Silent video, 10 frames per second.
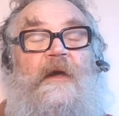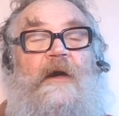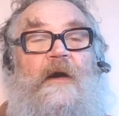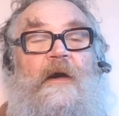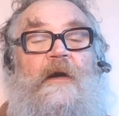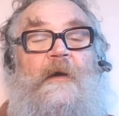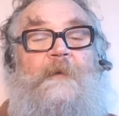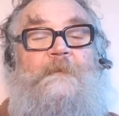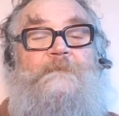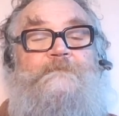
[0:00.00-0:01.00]

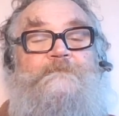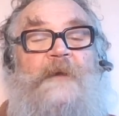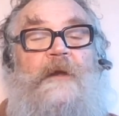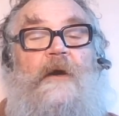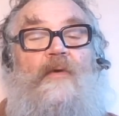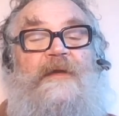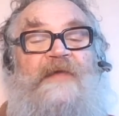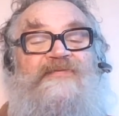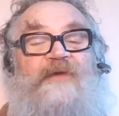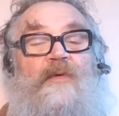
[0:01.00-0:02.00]
Um,
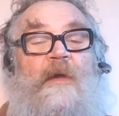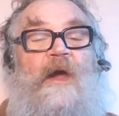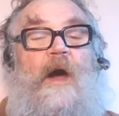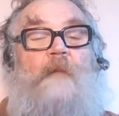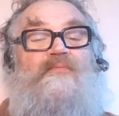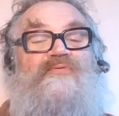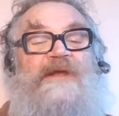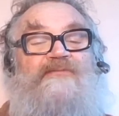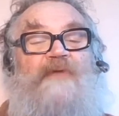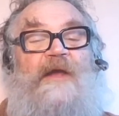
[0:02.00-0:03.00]
Okay, so a
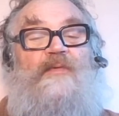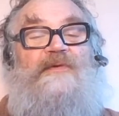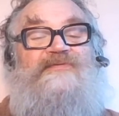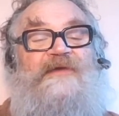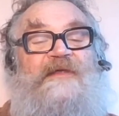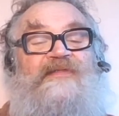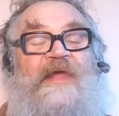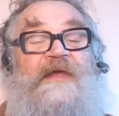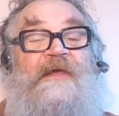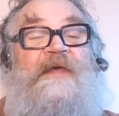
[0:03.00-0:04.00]
prerequisite
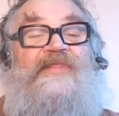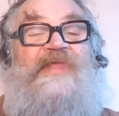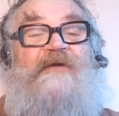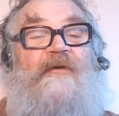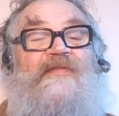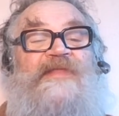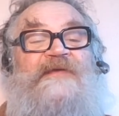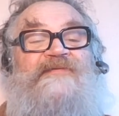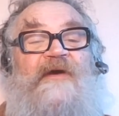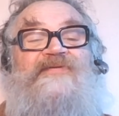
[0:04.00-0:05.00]
that there are
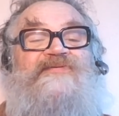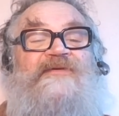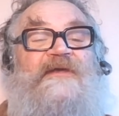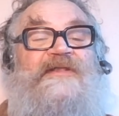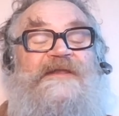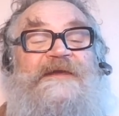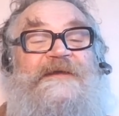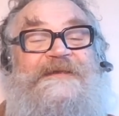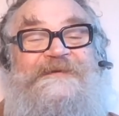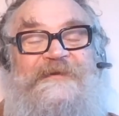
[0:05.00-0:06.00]
these are certain
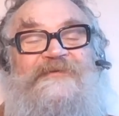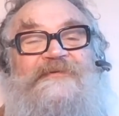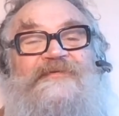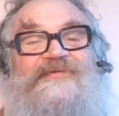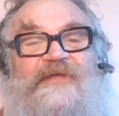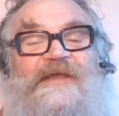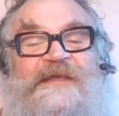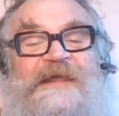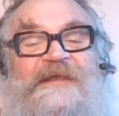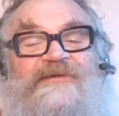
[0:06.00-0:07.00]
conditions that
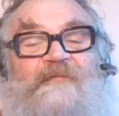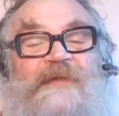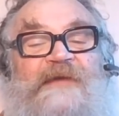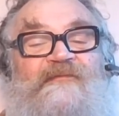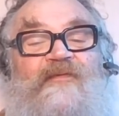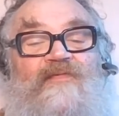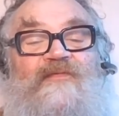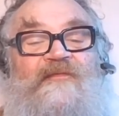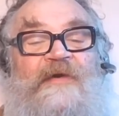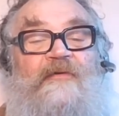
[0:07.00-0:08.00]
need to be
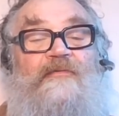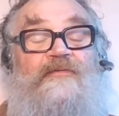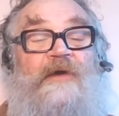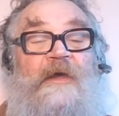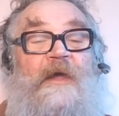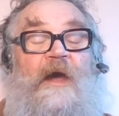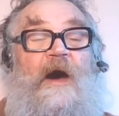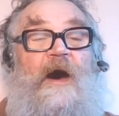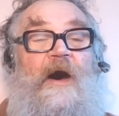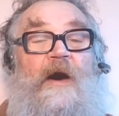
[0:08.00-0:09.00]
fulfilled
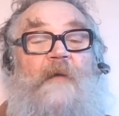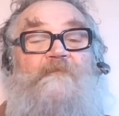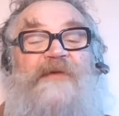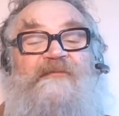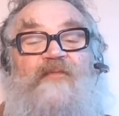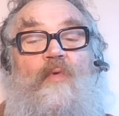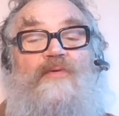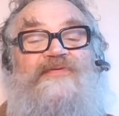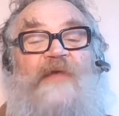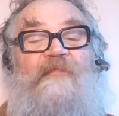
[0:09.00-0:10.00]
uh,
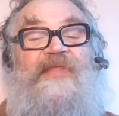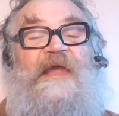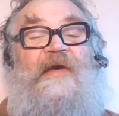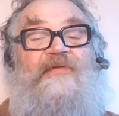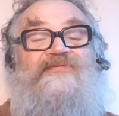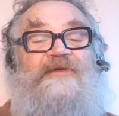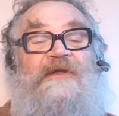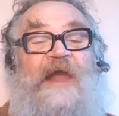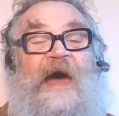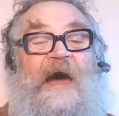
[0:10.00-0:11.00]
before something else
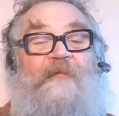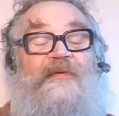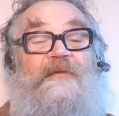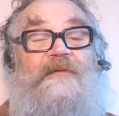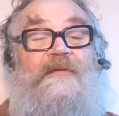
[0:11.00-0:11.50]
can happen.